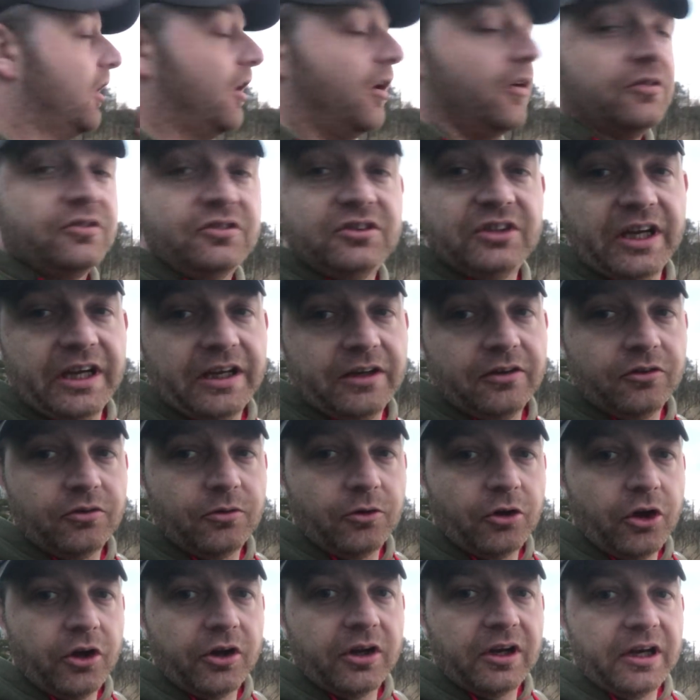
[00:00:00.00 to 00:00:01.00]
I've since
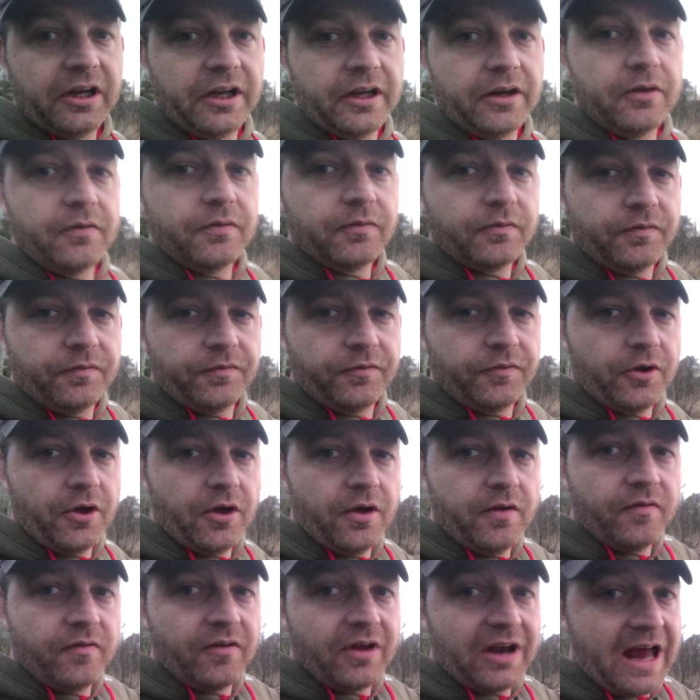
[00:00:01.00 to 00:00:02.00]
circling
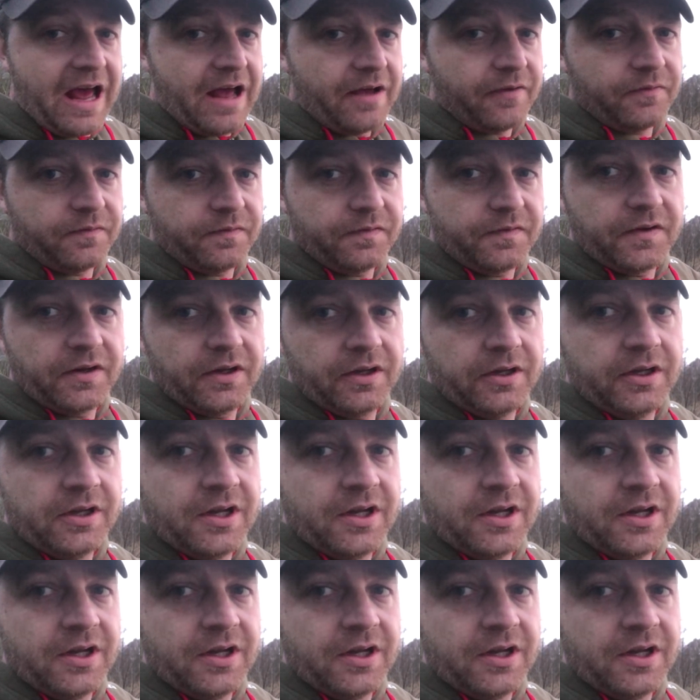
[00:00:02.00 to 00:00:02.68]
further left.